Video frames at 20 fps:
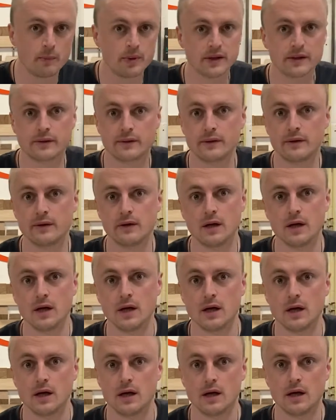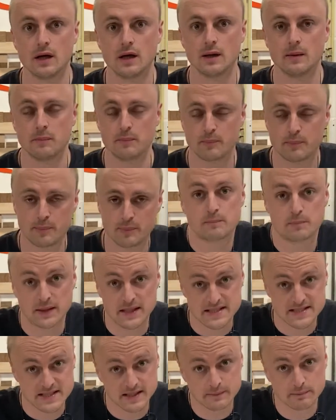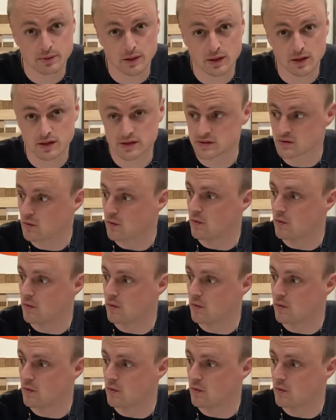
bigger, plastic bucket